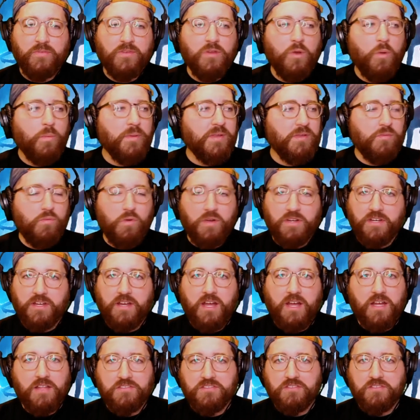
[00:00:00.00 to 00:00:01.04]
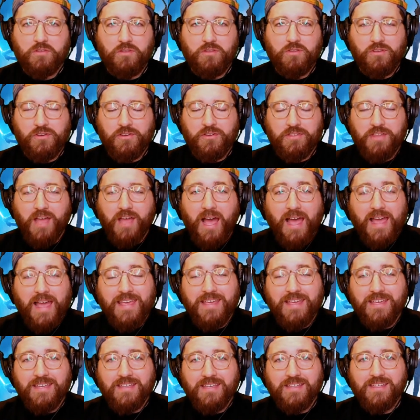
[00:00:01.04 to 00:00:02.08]
Nobody wanted Han Solo to die
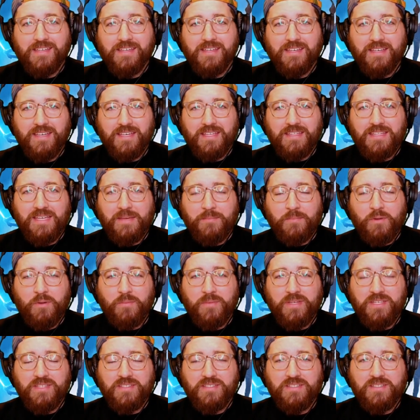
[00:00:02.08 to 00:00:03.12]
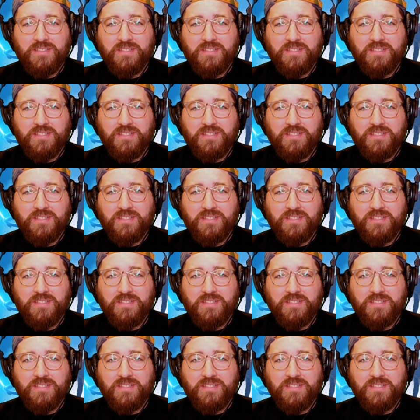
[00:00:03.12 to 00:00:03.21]
in that moment,